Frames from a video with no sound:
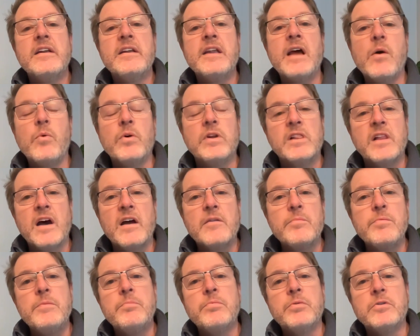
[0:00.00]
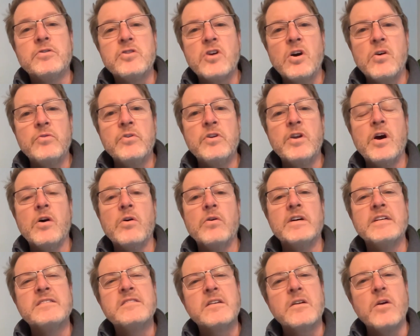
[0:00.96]
Now, what a lot of people don't
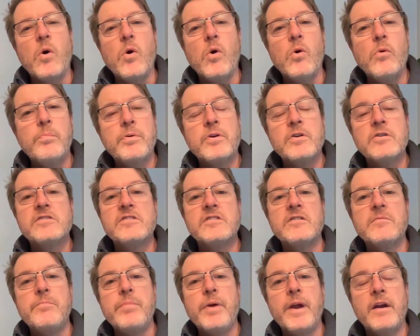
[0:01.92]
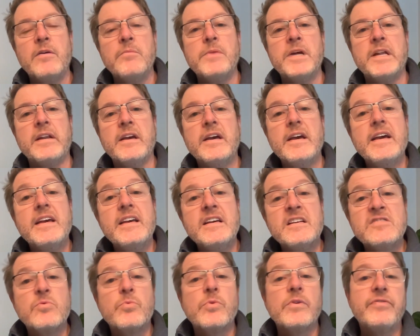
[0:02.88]
know is that whole person impairment
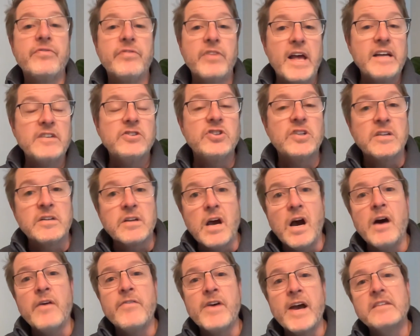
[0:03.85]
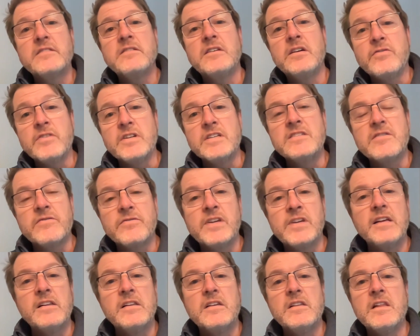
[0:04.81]
is a reflection of activities of
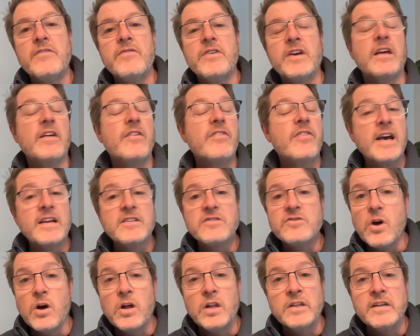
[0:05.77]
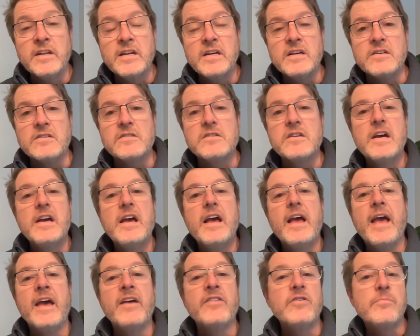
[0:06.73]
daily living. That's all it is.
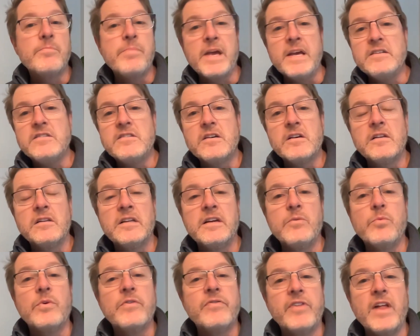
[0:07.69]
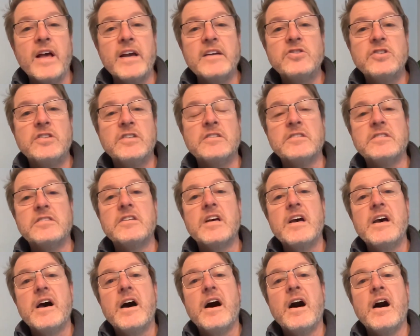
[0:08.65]
And they're basically reflections
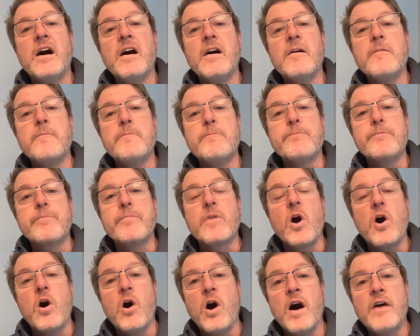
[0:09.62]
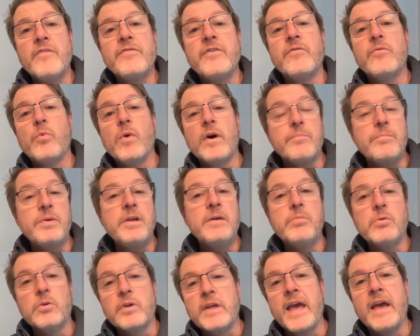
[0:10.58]
um, off of what
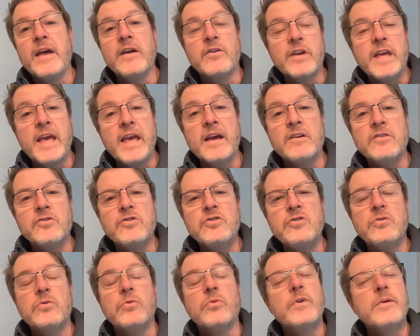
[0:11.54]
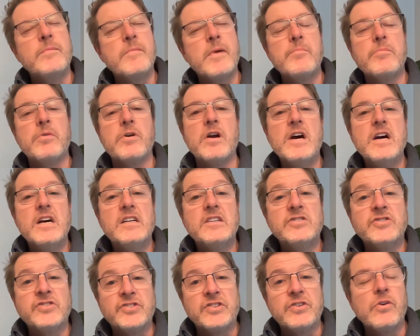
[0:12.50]
people can or can't do. Remember,
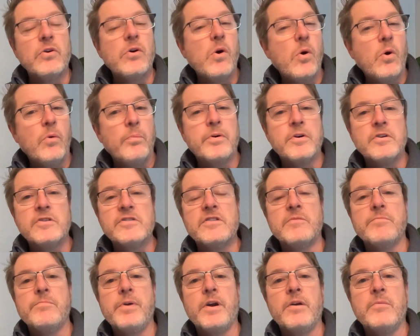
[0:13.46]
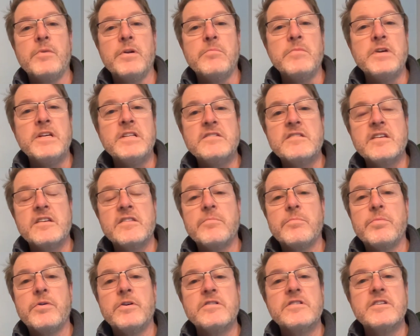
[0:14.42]
zero whole person impairment means that the
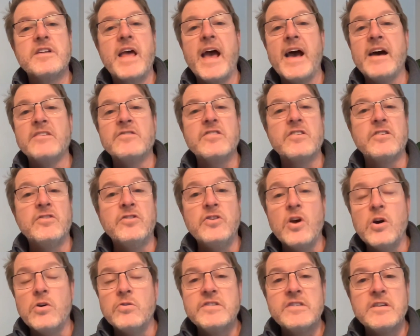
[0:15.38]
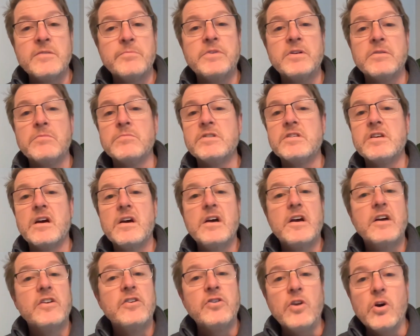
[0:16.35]
person has no symptoms,
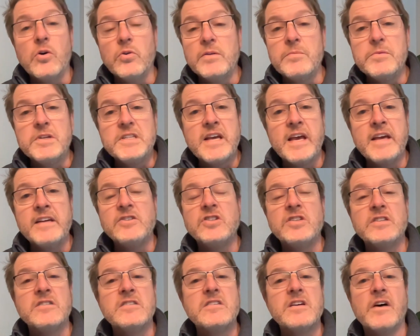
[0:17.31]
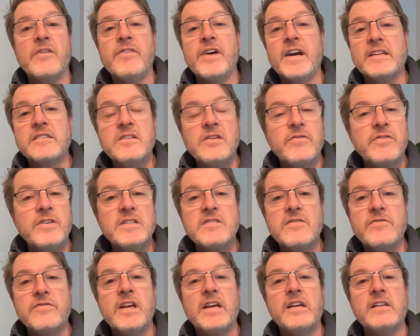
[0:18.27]
no limitations of
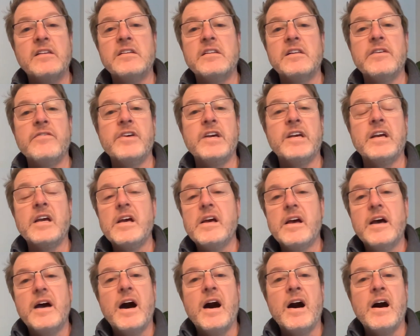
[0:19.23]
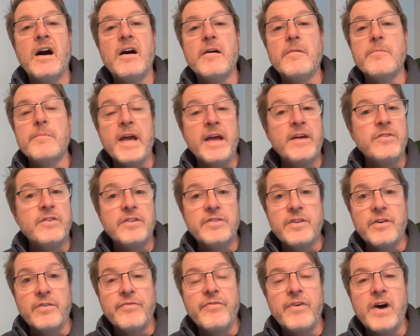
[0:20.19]
activities of daily living, um, and
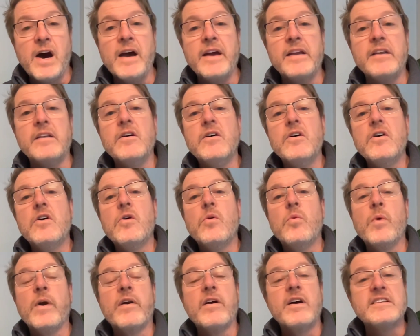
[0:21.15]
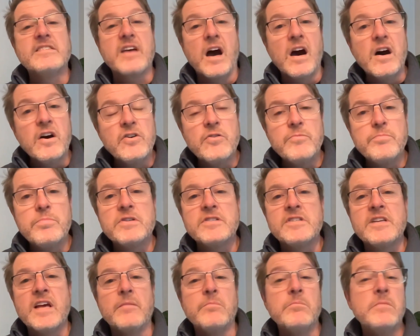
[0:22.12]
that they're fine whereas
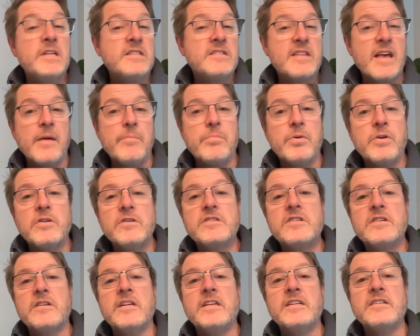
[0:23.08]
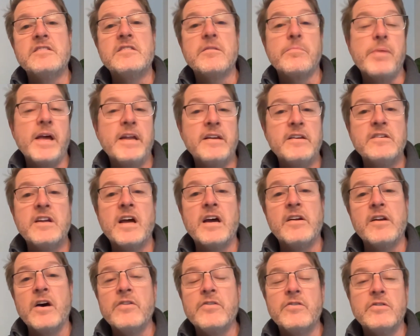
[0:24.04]
100% means that person is dependent
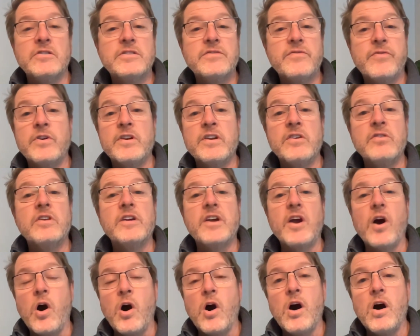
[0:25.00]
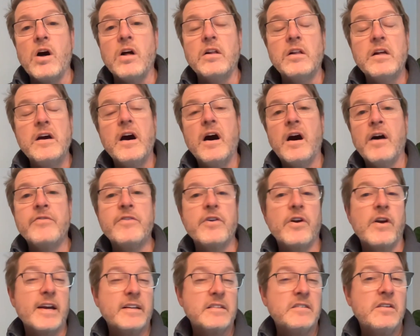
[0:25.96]
on others for nearly all of
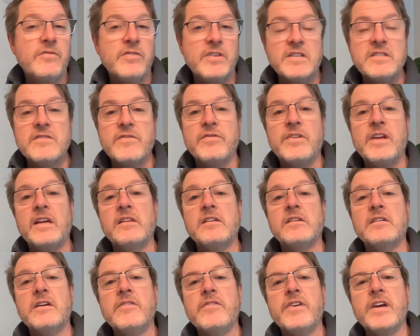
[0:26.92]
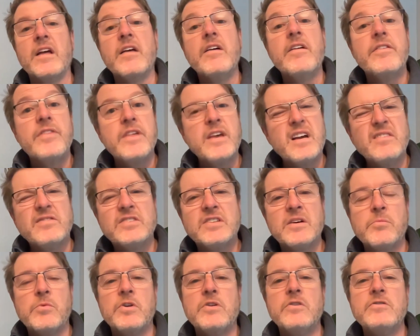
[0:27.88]
their activities of daily living. Think of
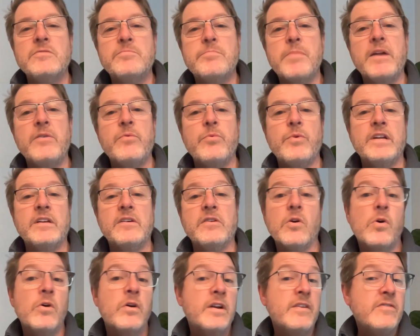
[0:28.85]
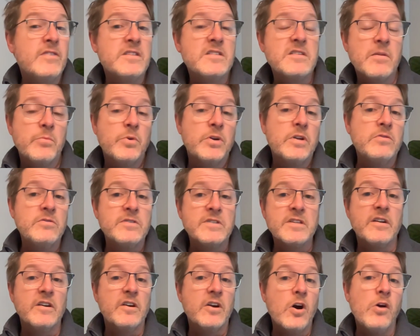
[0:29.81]
someone who's bedridden or even someone who's
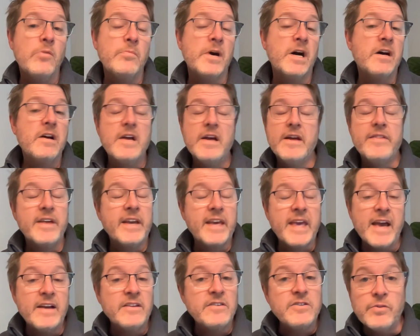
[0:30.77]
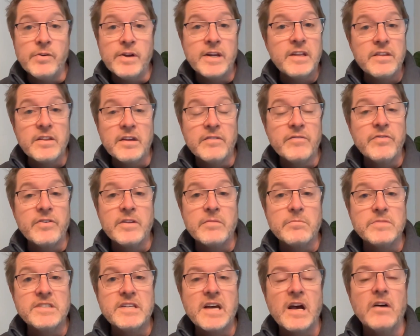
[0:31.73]
in a coma that can't do anything for
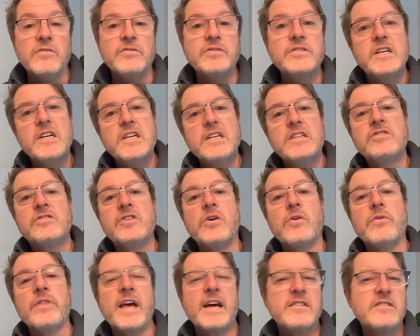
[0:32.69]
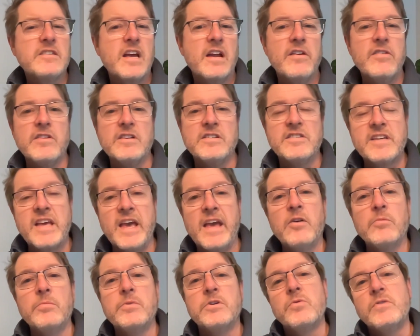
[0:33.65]
themselves. So that's kind of the
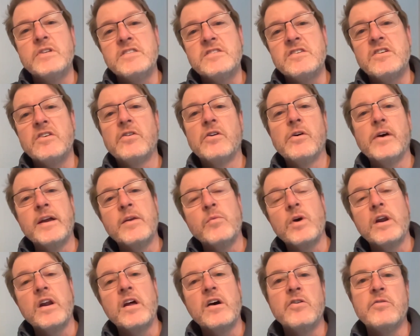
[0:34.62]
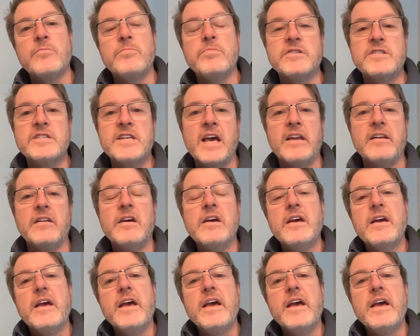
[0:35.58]
scale between zero and 100%.